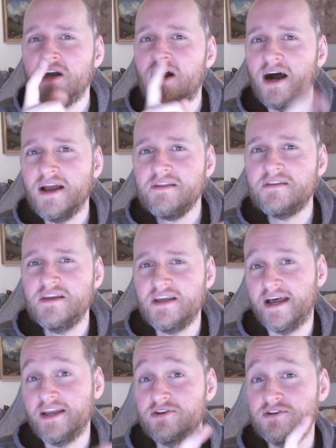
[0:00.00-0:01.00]
I think
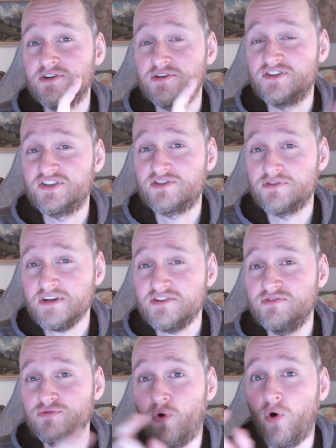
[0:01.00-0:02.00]
I could construct
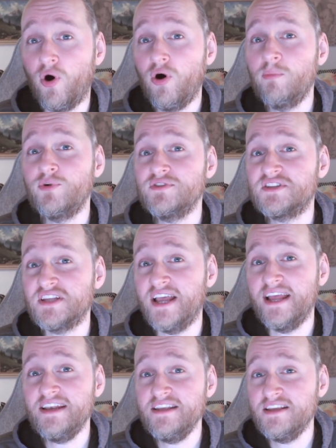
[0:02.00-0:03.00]
you almost
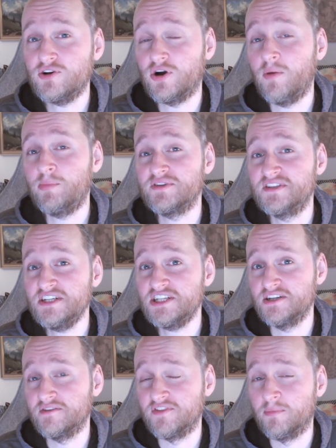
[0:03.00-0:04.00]
any
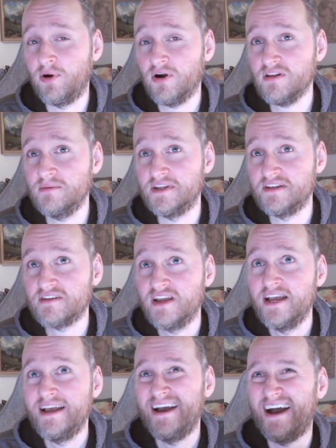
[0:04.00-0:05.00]
composition of the parliament
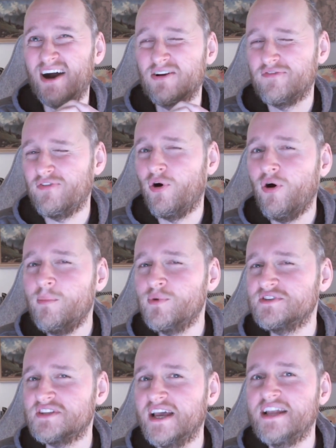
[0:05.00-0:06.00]
out of
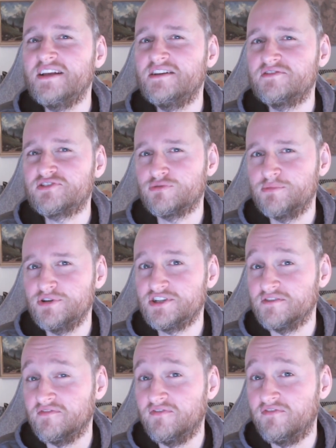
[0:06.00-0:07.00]
almost any distribution
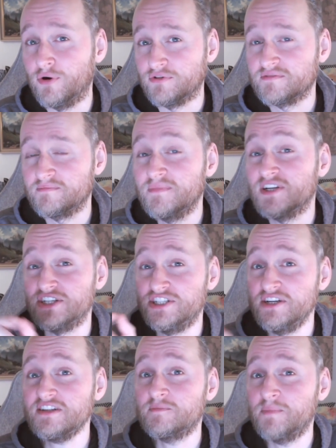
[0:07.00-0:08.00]
of the vote,
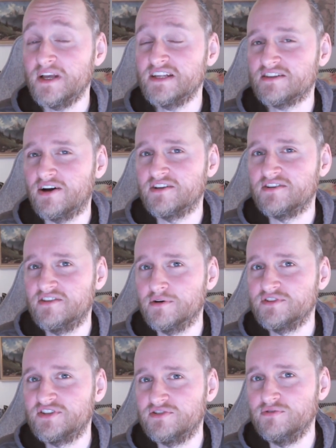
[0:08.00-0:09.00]
just based on
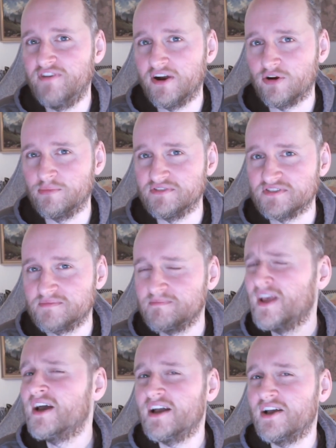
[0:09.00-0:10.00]
those two variables.
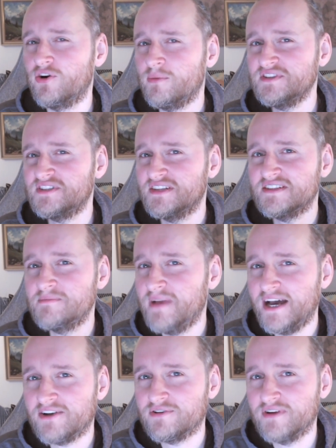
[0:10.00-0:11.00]
It almost doesn't
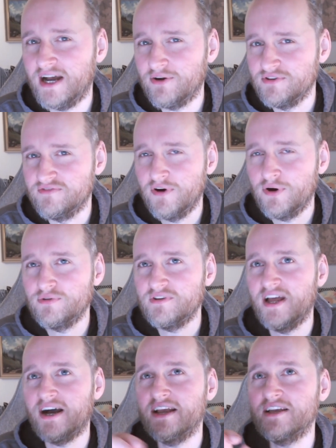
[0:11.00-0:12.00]
matter how you vote.
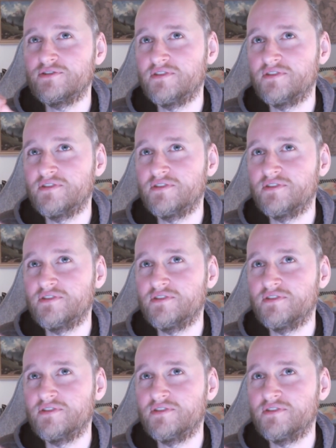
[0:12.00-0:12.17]
I